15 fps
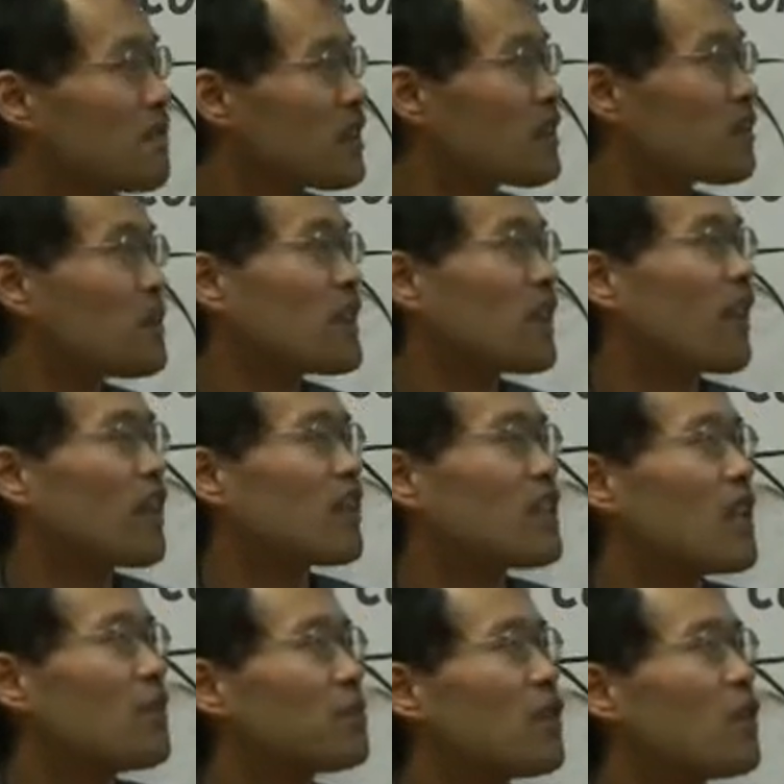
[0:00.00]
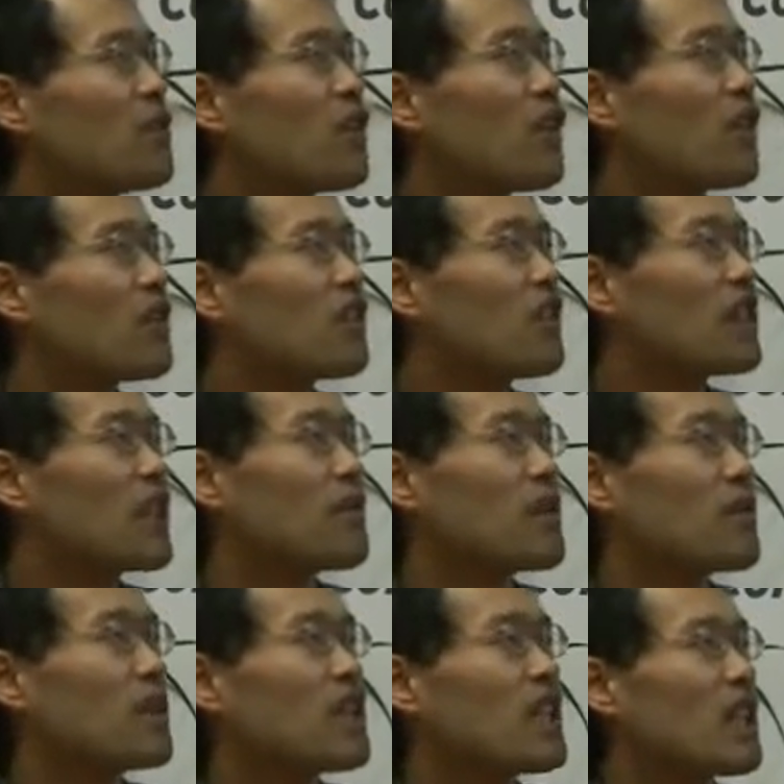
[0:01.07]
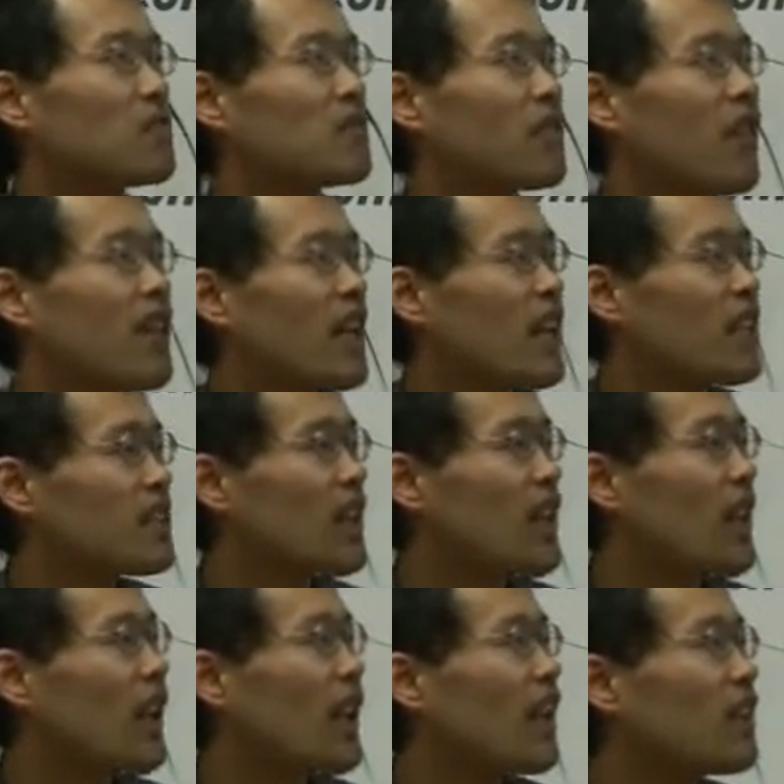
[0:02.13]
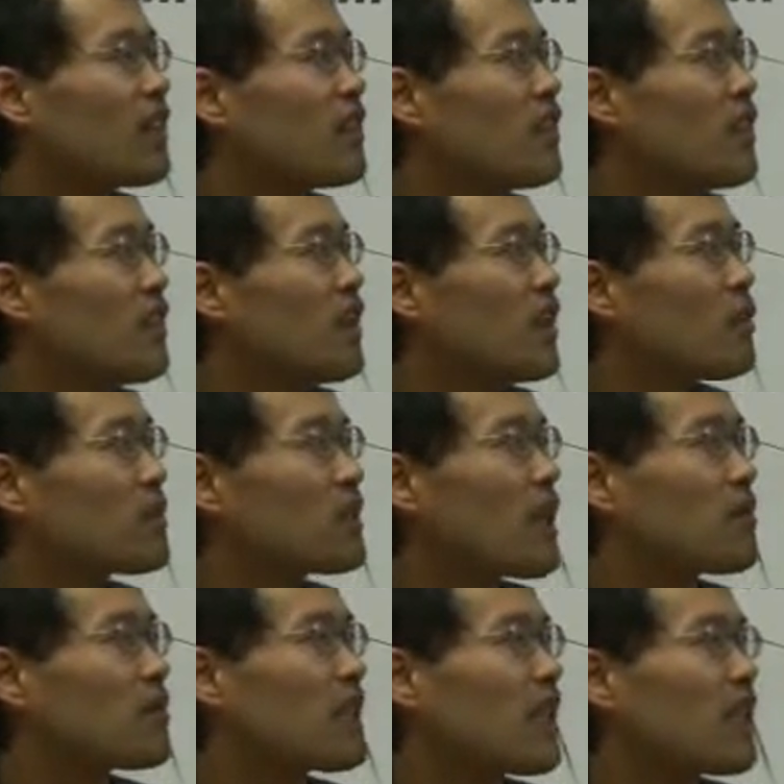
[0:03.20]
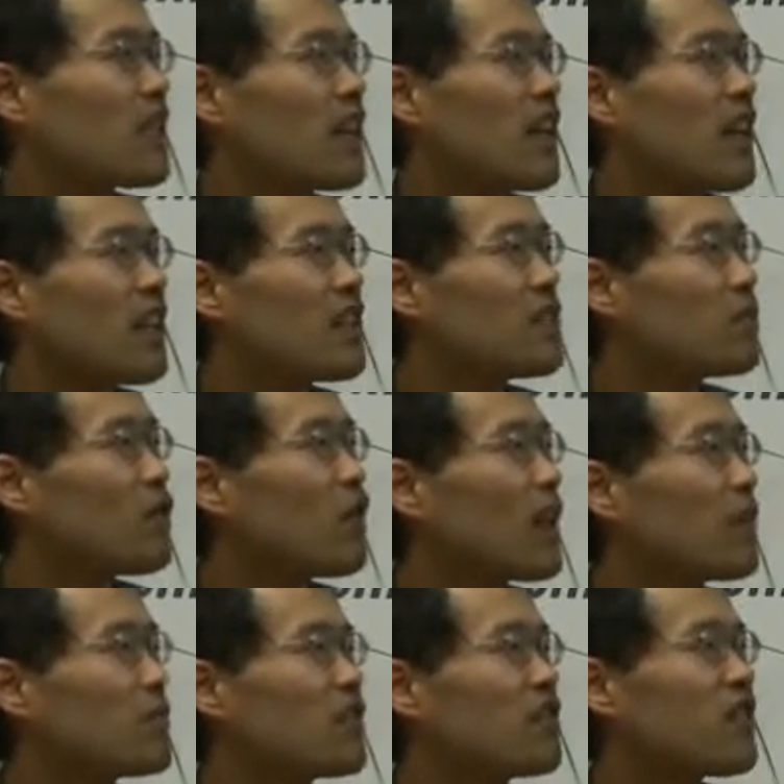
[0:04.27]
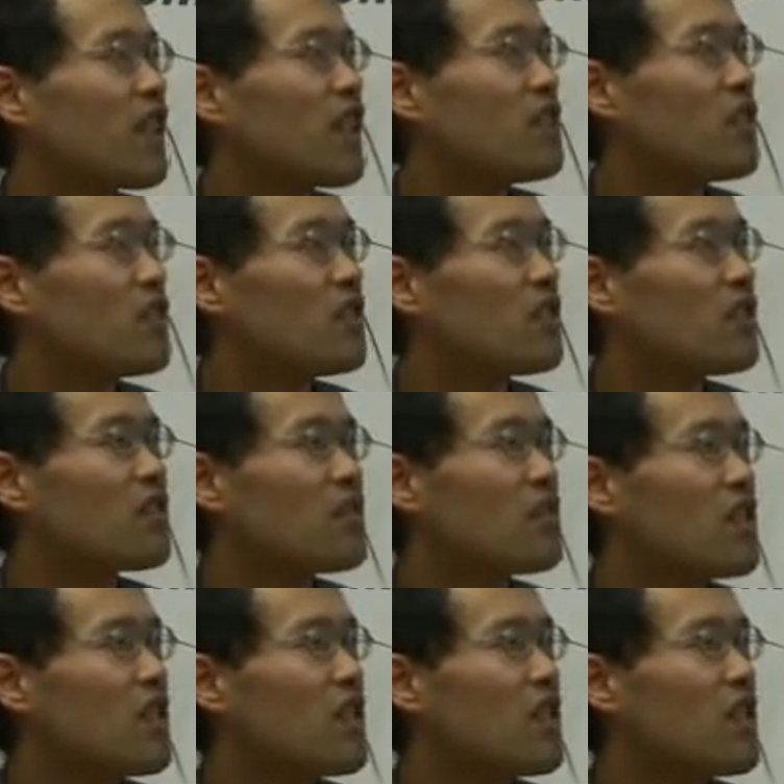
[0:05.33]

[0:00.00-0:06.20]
special example for quantum limited amplifiers and observe that small amplification could